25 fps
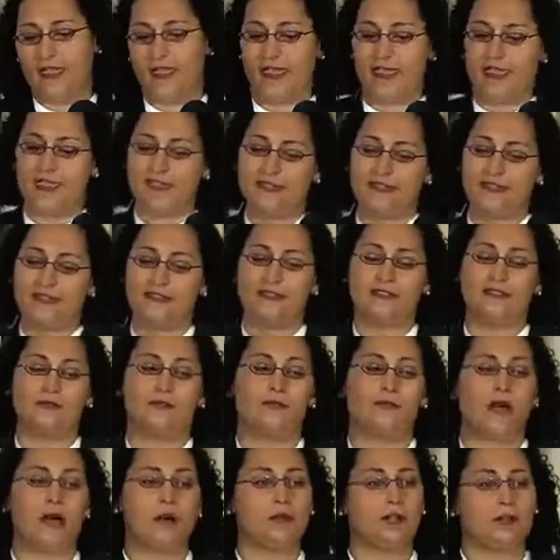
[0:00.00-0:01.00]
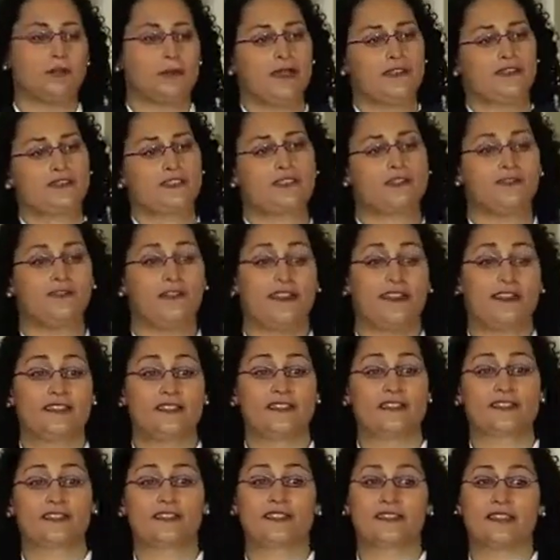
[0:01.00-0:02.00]
And public pension
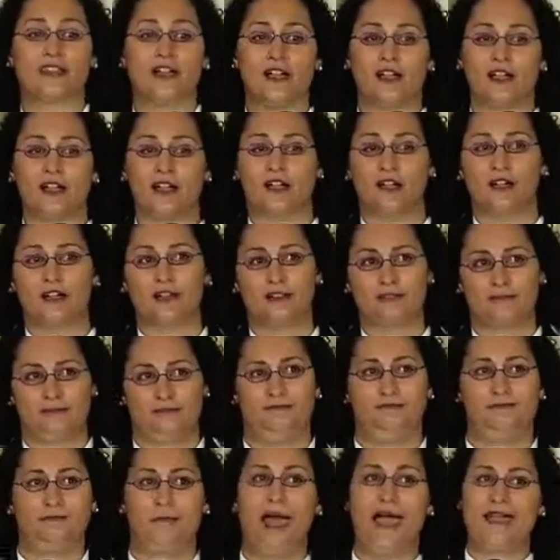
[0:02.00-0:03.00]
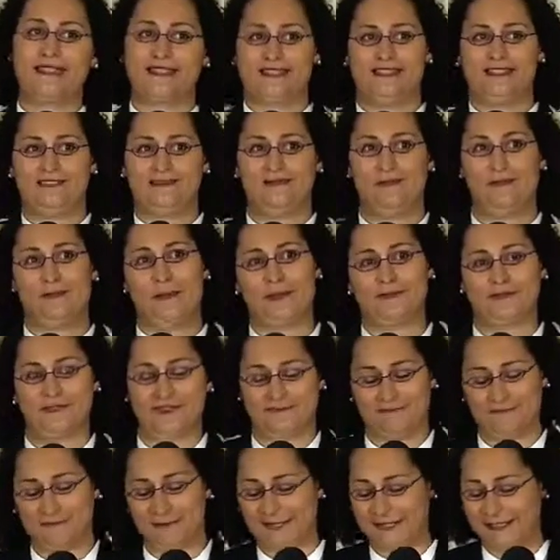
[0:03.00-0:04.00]
funds are massive amounts
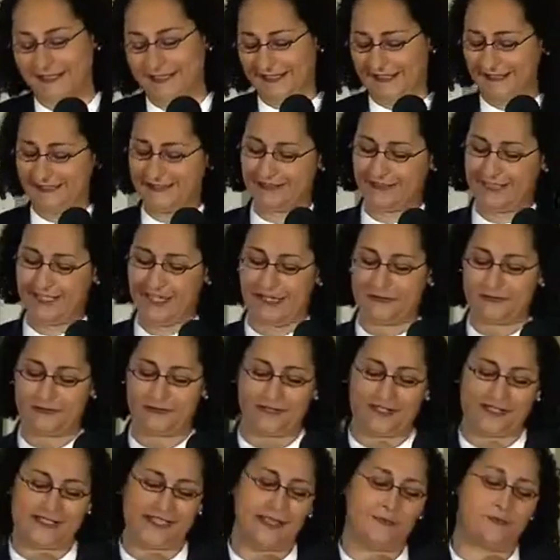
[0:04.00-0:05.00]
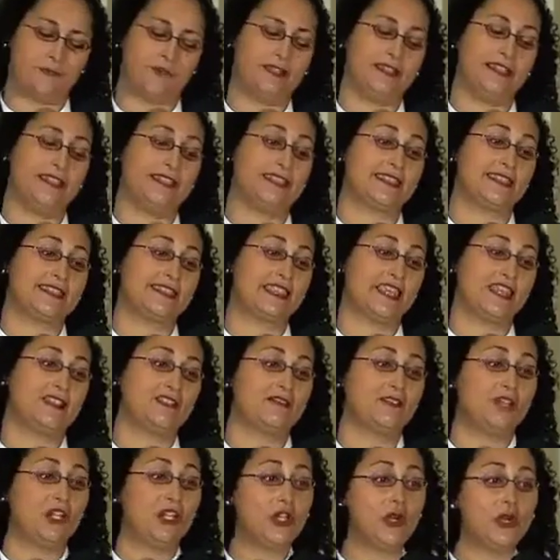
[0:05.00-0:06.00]
of money. For example, in the state
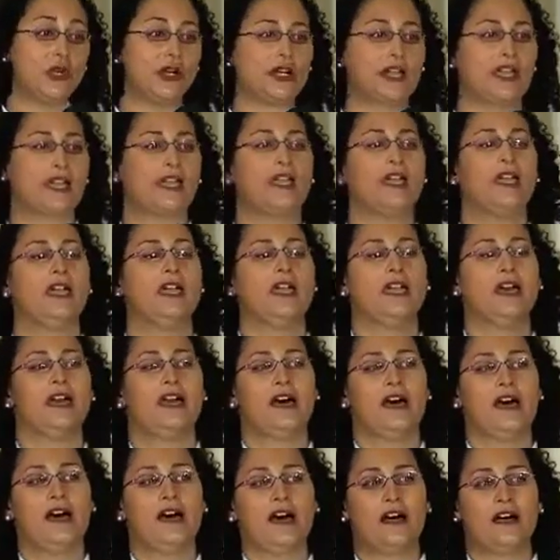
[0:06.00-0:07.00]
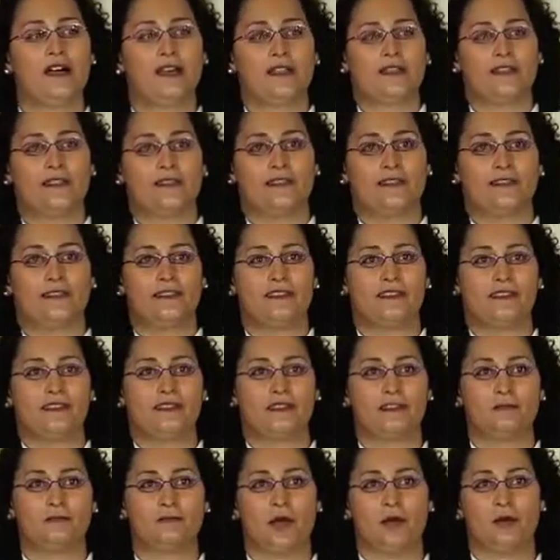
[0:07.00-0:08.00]
of New York,
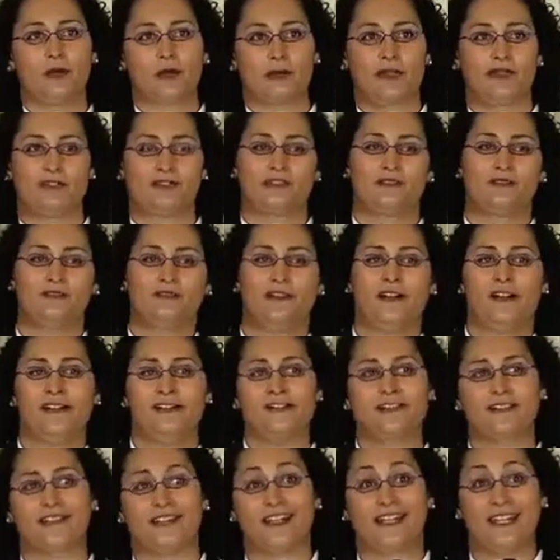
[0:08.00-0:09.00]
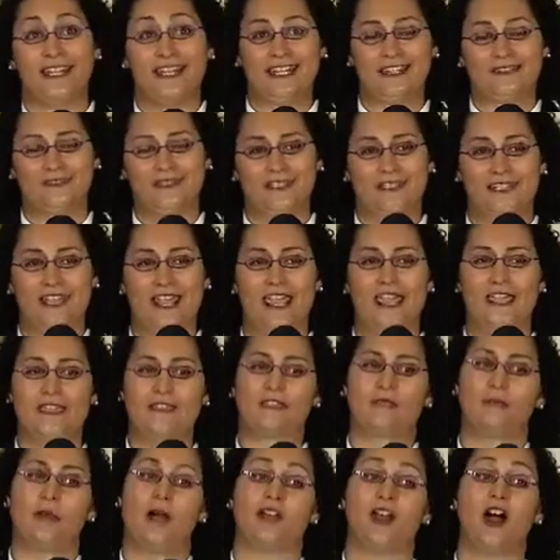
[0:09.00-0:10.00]
the public pension funds on any given day
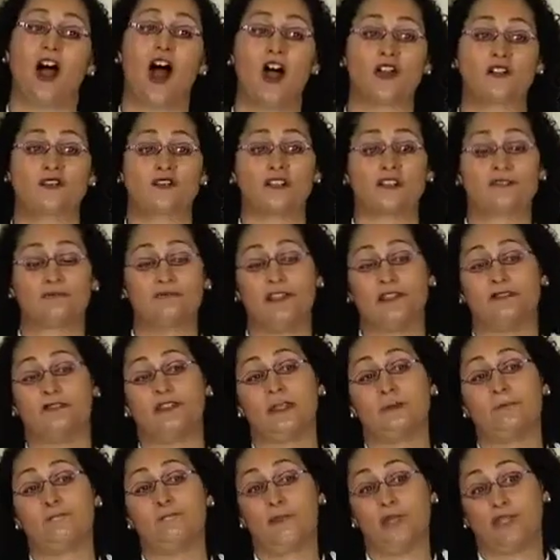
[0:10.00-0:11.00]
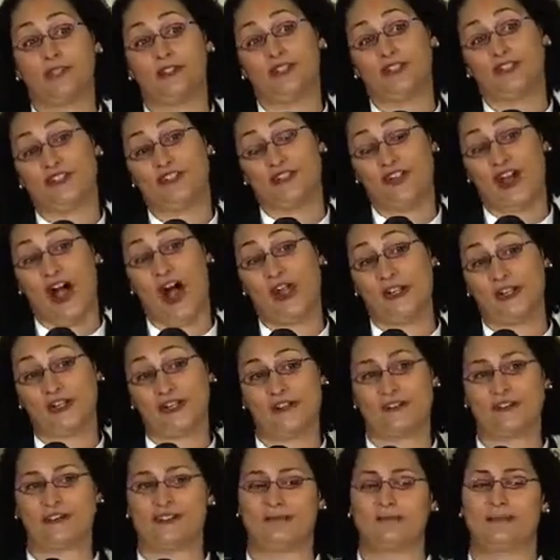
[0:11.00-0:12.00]
is about $150 billion,
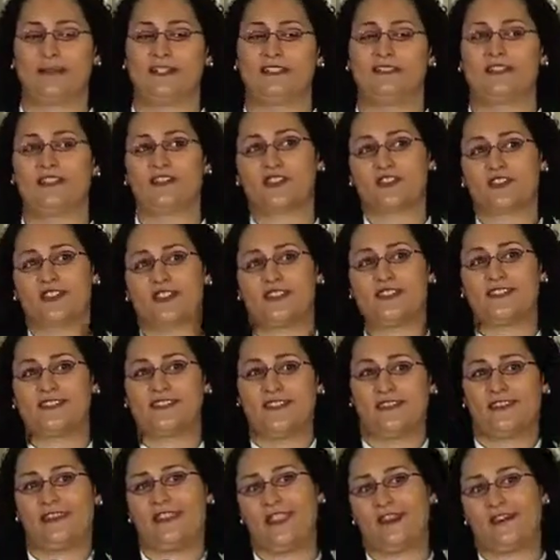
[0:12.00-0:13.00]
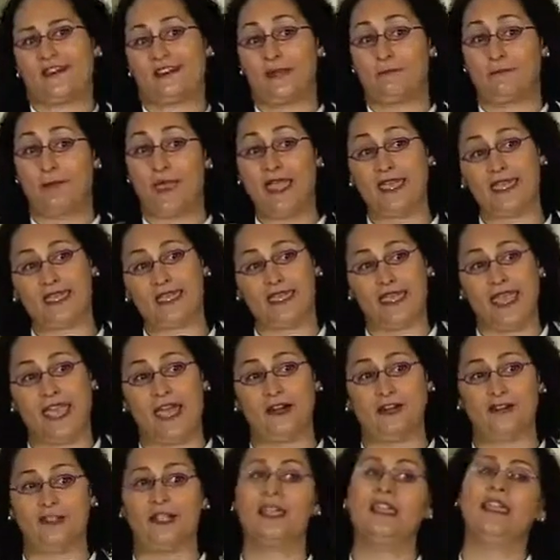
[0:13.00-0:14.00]
but it doesn't just sit there in a bank
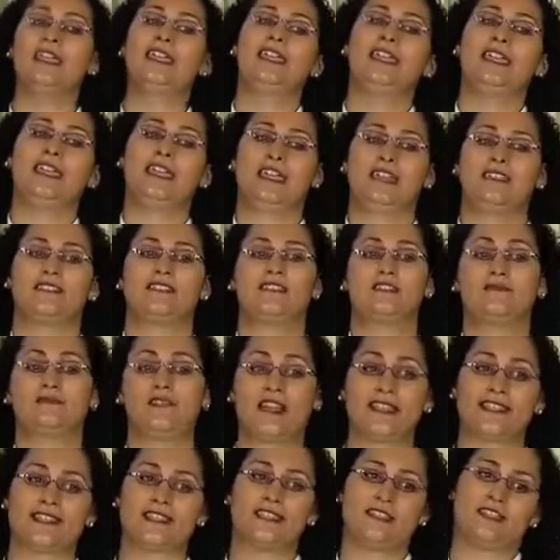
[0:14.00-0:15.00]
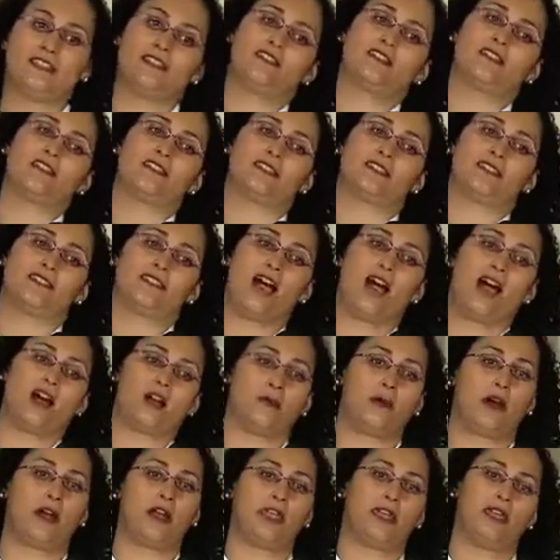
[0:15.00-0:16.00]
account, it gets invested into the
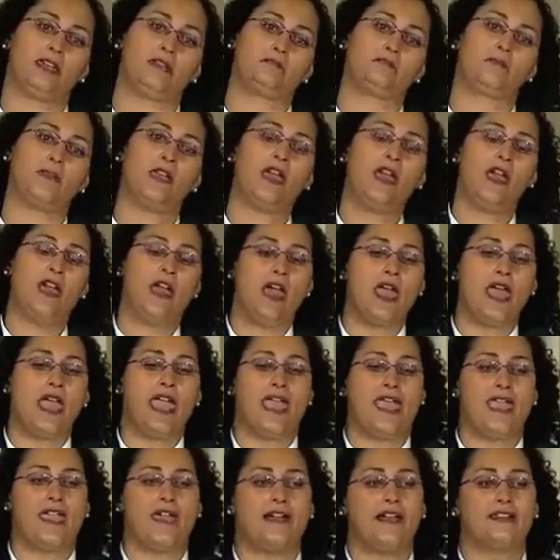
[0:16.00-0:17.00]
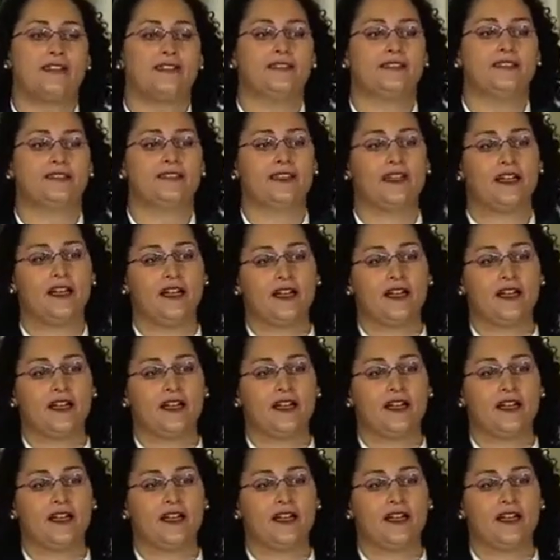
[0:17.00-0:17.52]
stock market. And